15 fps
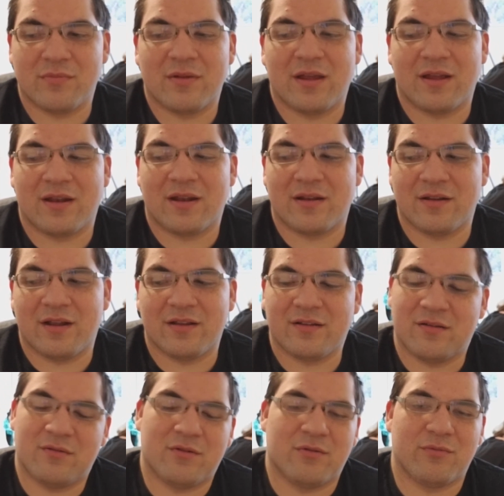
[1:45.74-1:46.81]
And I
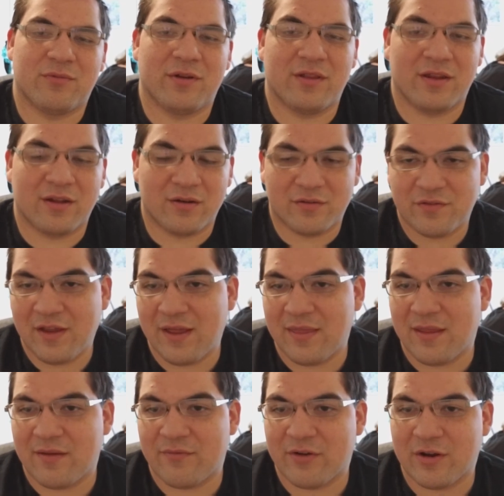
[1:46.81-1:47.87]
don't really understand
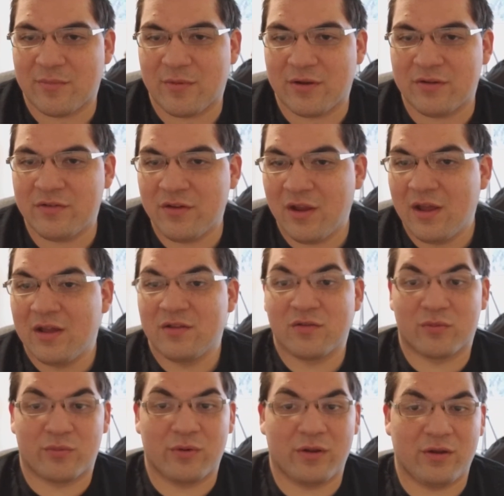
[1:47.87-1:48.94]
that very much. It's
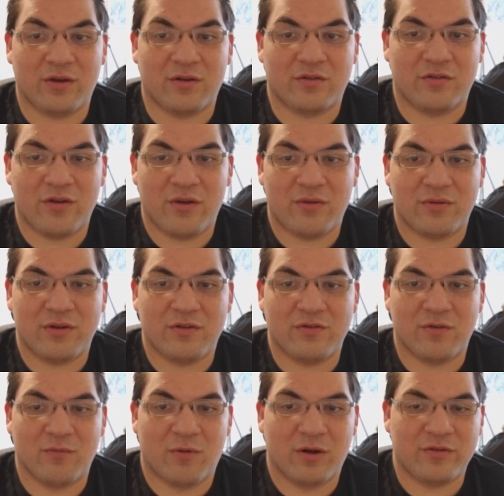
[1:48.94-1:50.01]
a really good show, and you
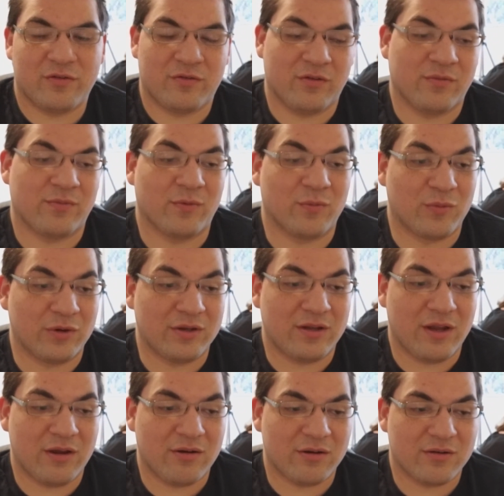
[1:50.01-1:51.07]
shouldn't watch it just for one
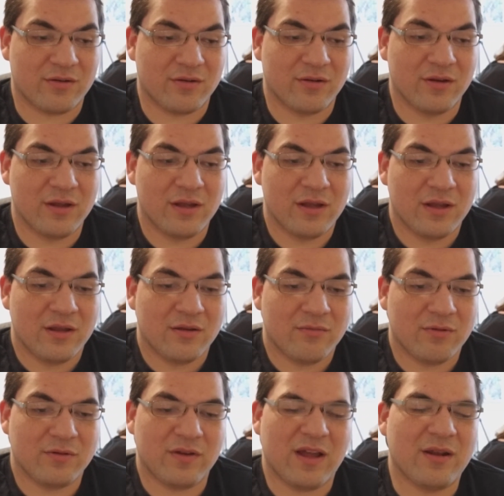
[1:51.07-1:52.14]
character.
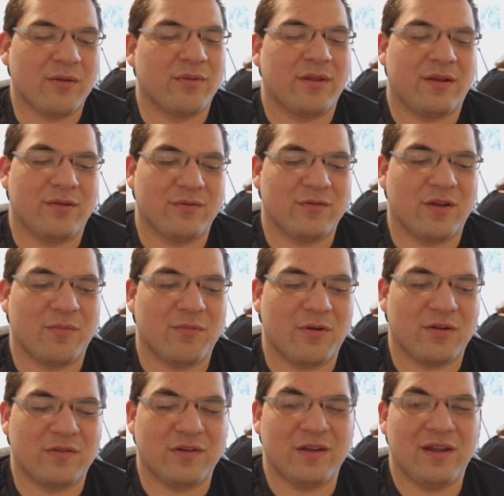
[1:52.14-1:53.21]
Which I don't think he'll stop
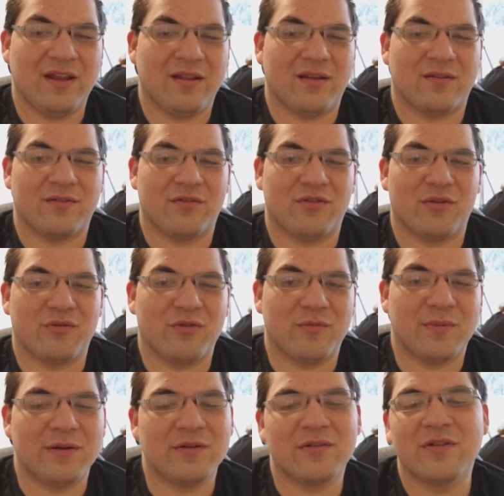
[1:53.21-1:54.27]
watching it. He likes the show too
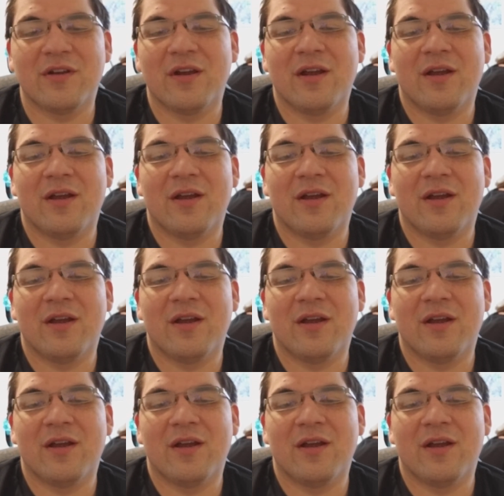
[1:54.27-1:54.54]
much.